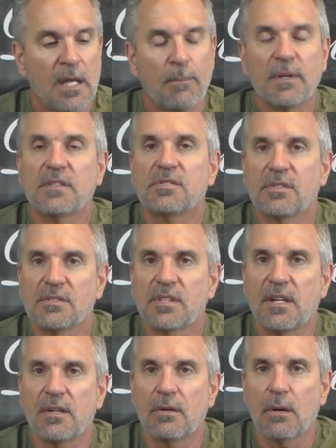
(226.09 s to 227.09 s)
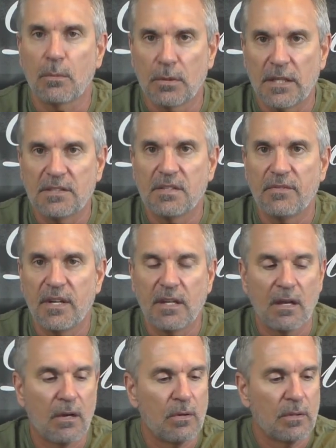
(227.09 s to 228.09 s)
but as soon as I do, I'll release a
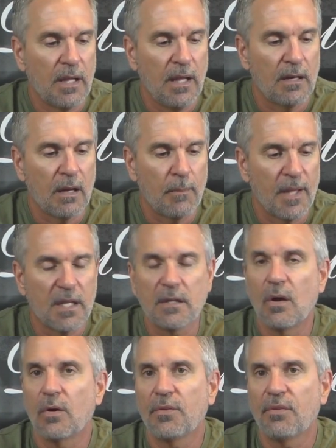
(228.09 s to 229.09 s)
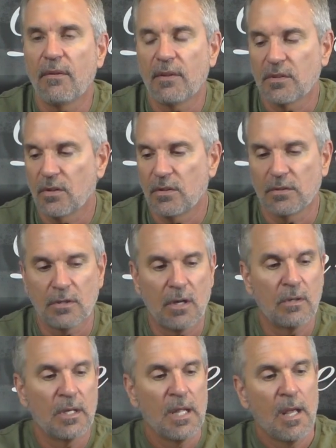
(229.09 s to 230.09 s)
video, and I'll make a notice of it so you'll
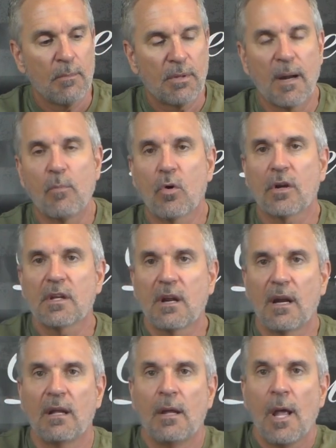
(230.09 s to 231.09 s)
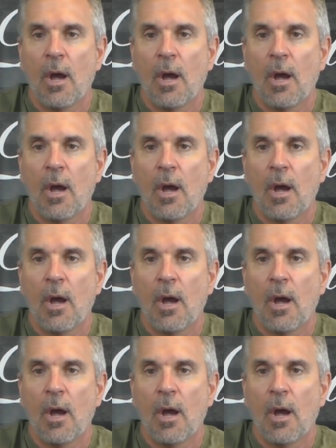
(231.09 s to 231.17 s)
know. But I'm working on it.